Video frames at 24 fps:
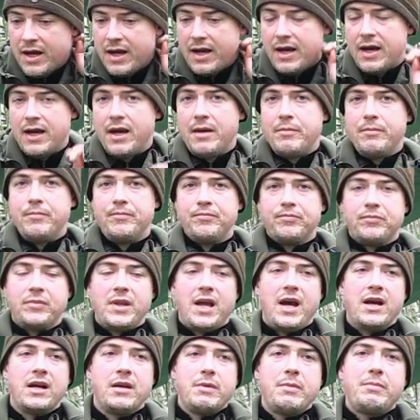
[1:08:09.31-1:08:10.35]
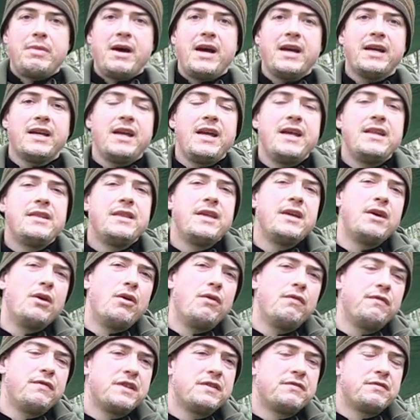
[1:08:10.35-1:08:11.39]
I'm going to be back in the
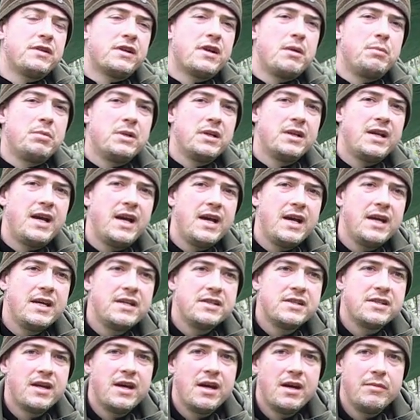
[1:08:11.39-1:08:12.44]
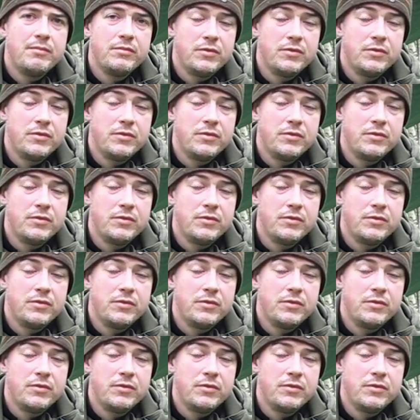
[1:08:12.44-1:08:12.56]
office for a couple of days,